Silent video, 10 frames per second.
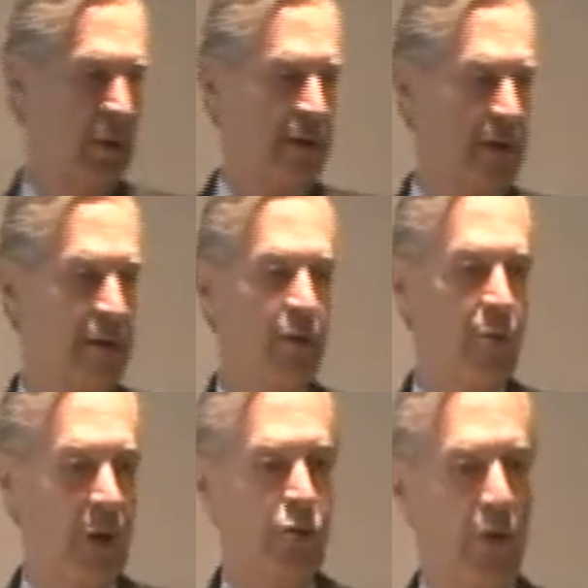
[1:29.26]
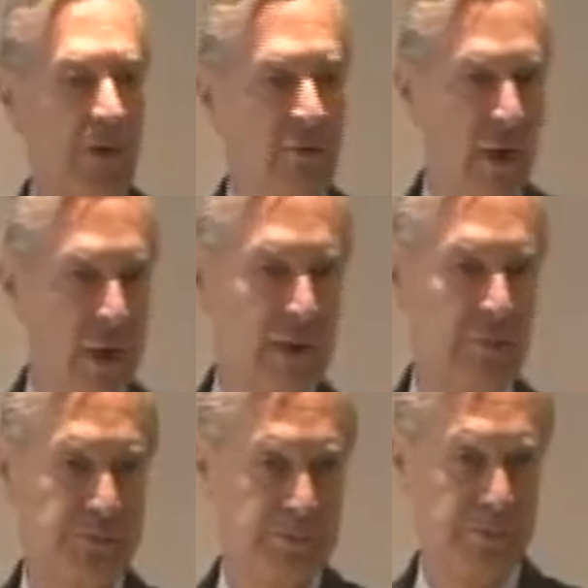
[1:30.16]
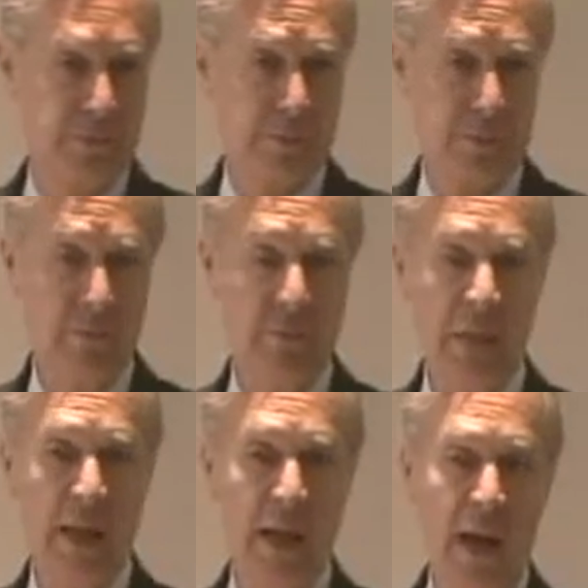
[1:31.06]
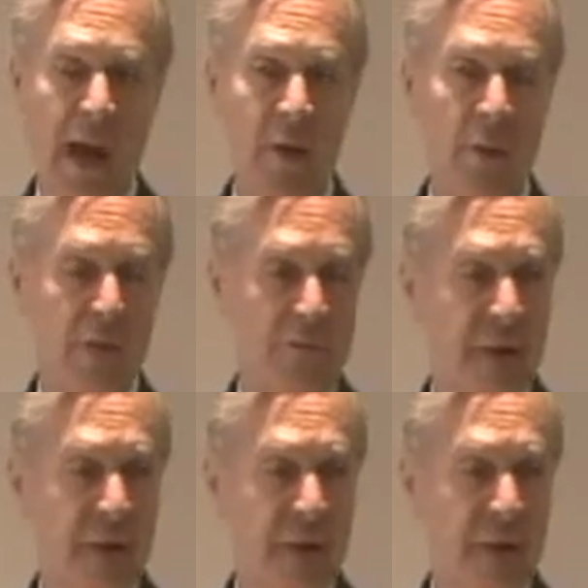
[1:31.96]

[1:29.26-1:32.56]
the time that we are talking right now. And one of